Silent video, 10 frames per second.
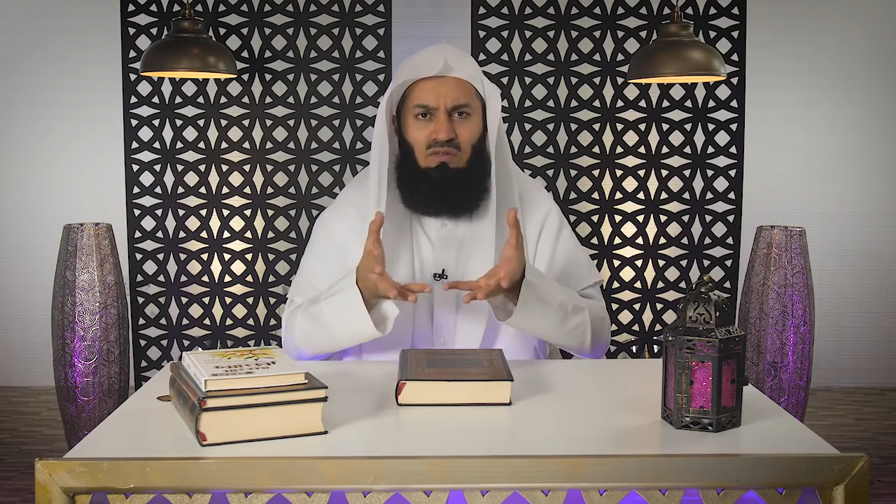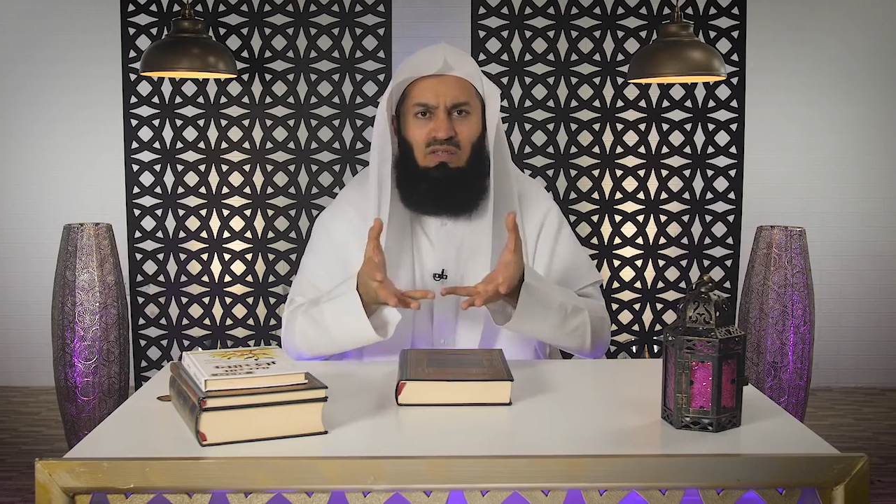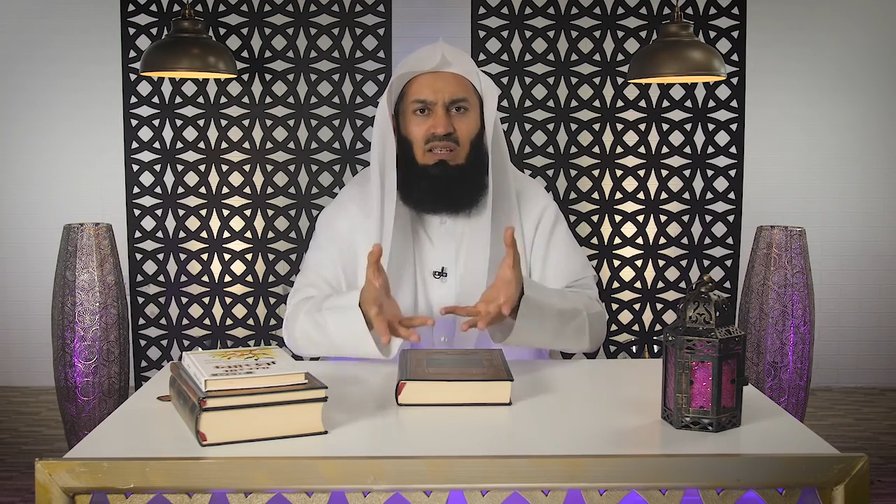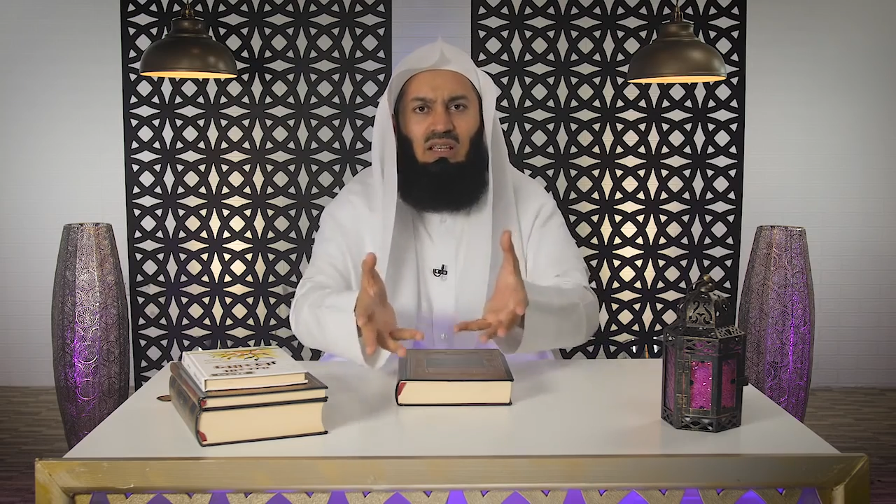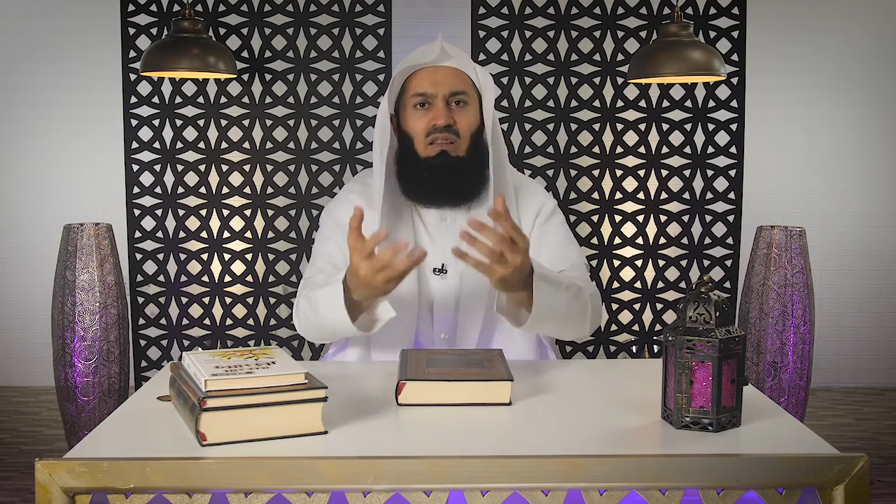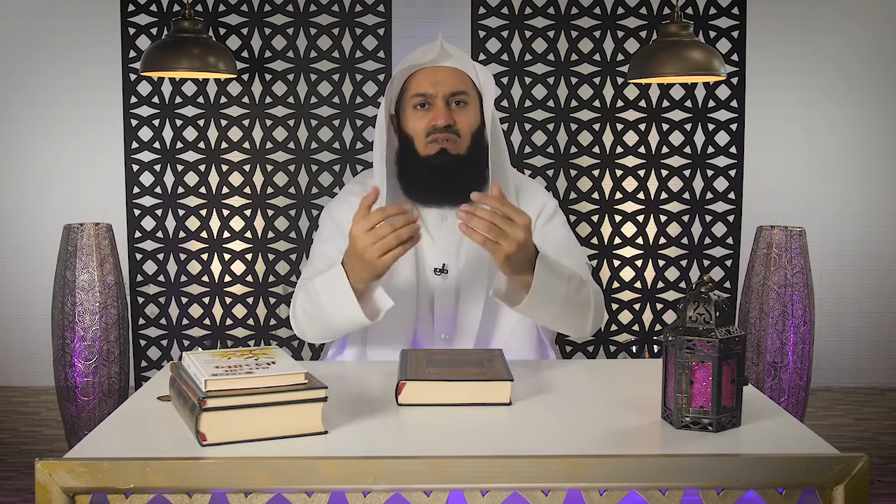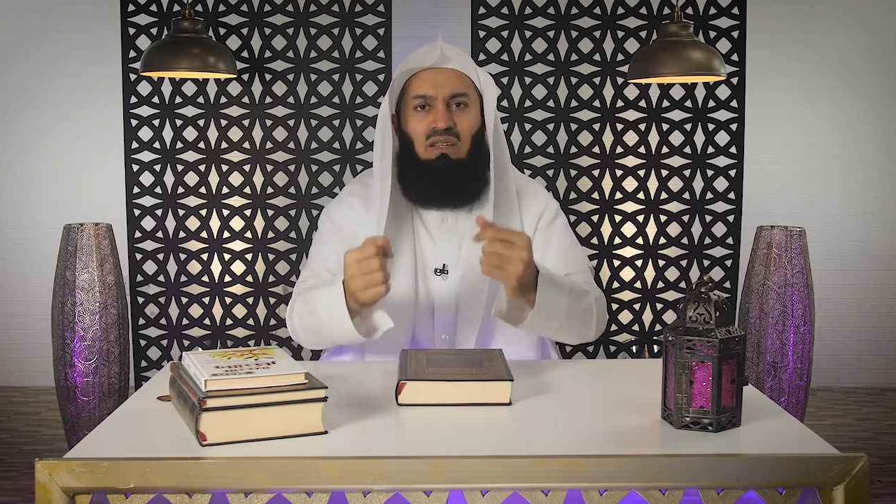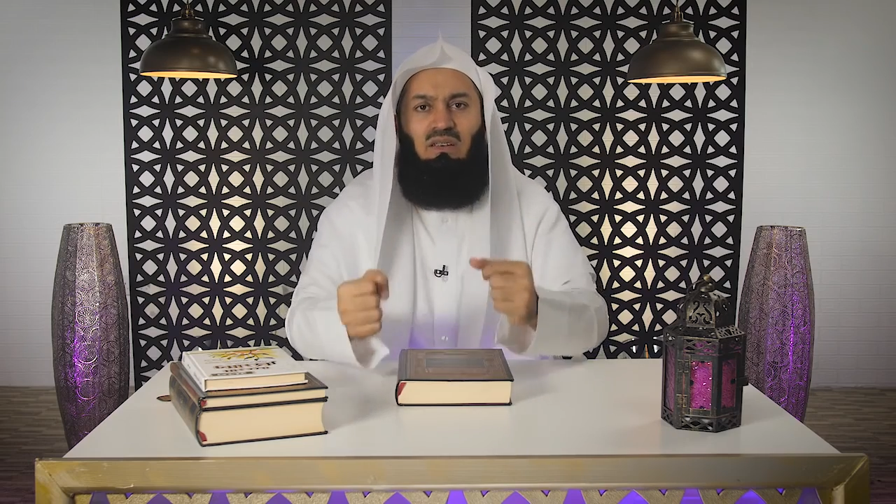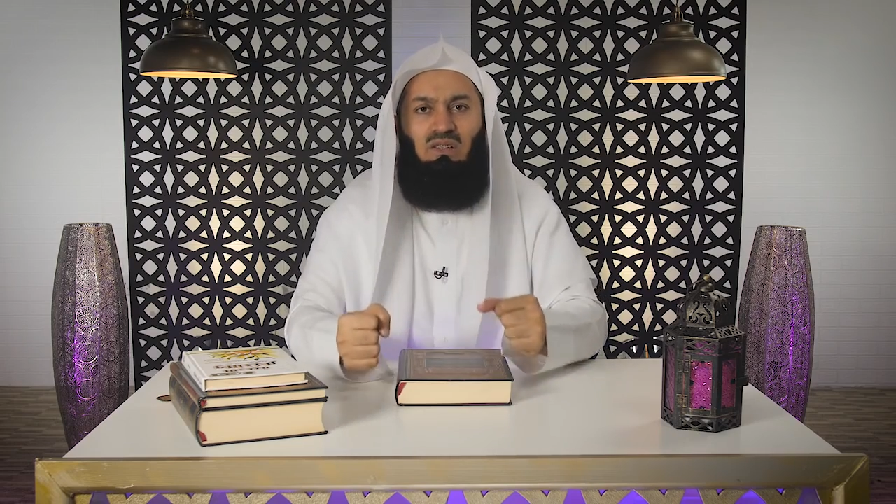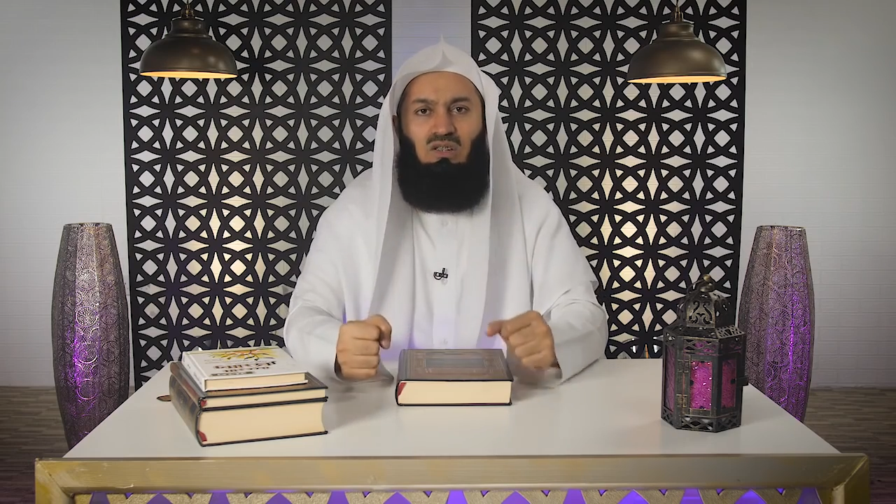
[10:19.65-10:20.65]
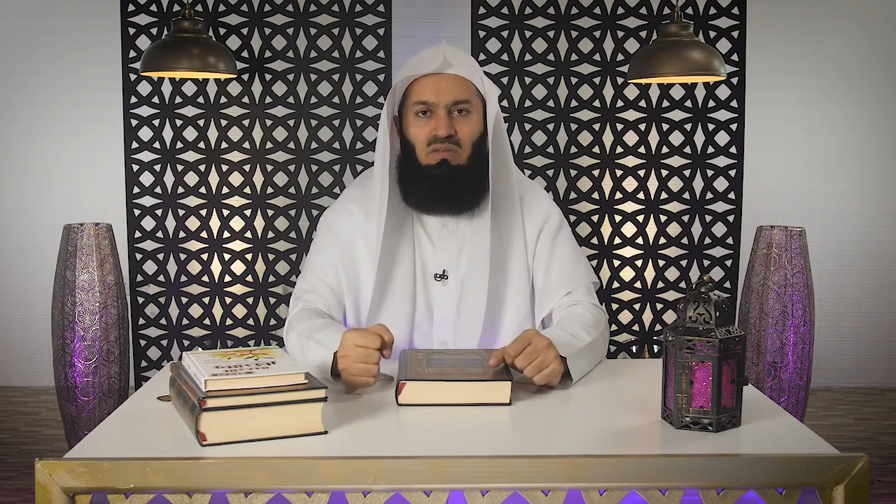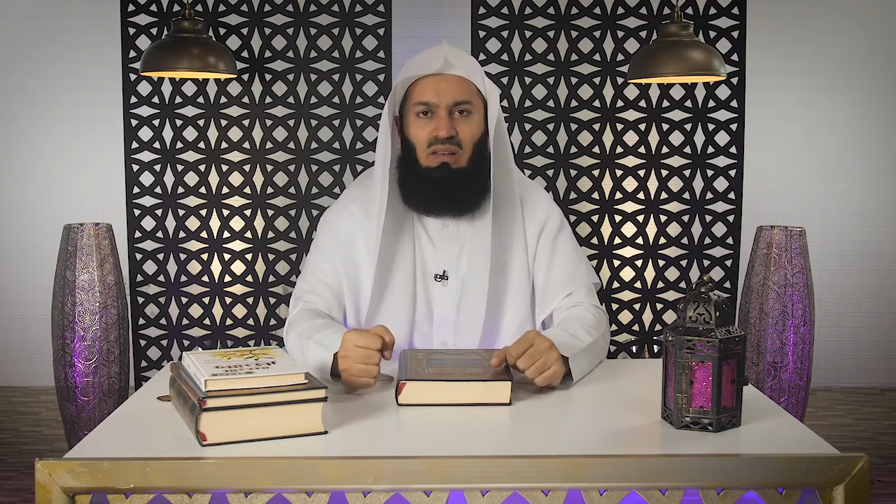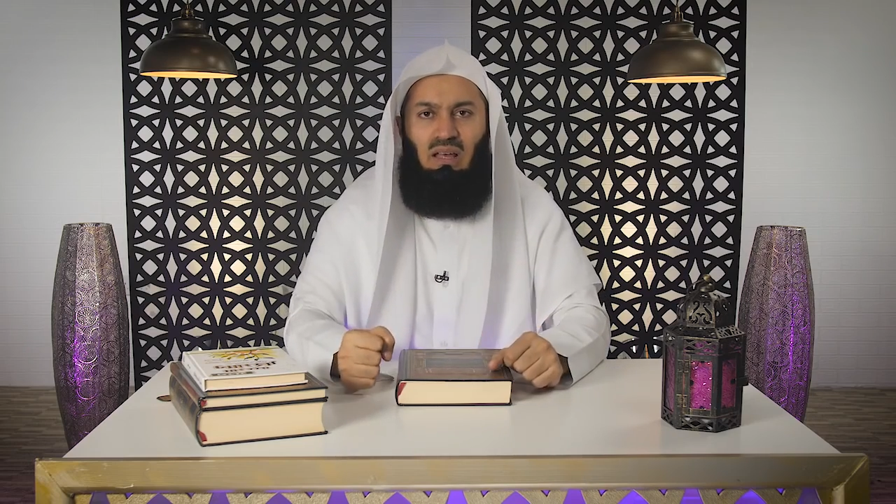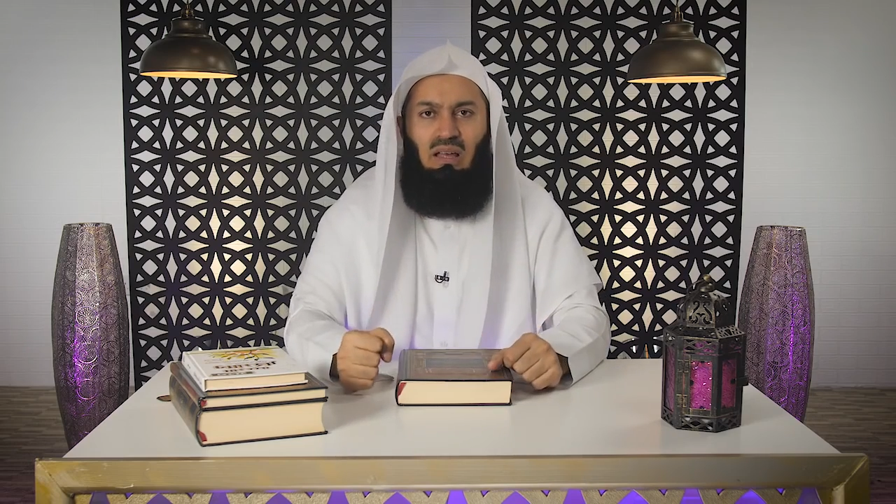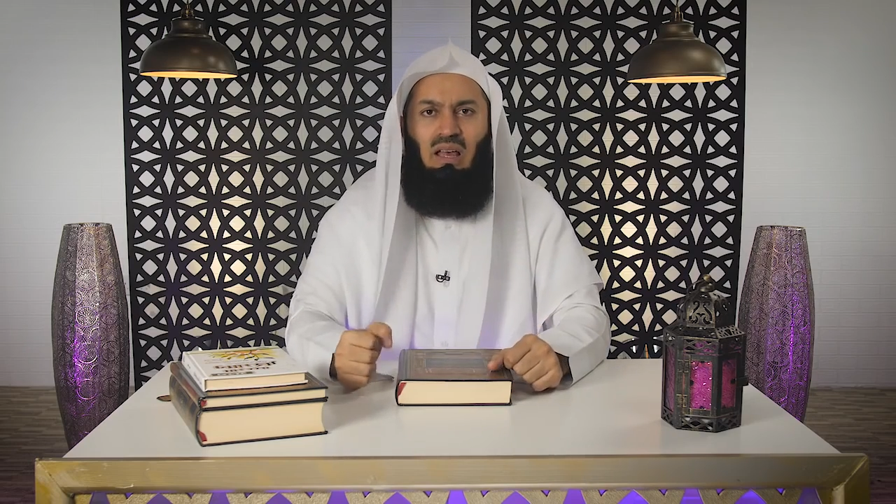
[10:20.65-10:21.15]
of seeking the forgiveness of
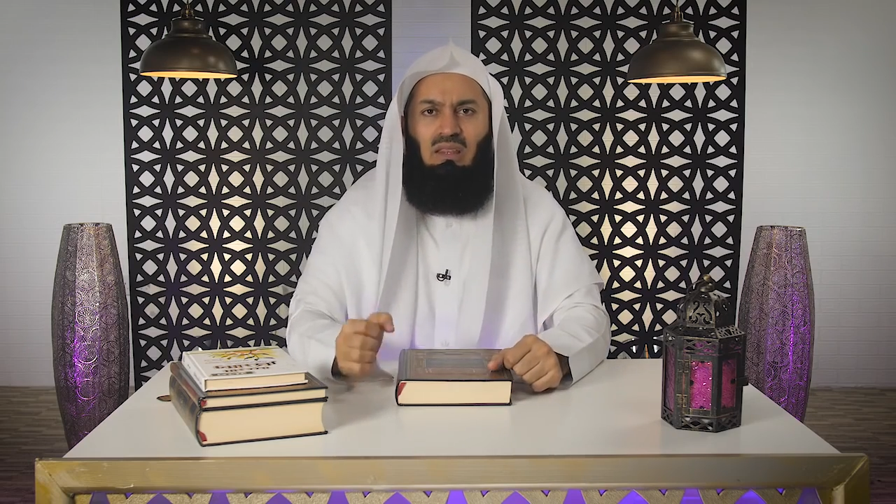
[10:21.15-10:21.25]
Allah.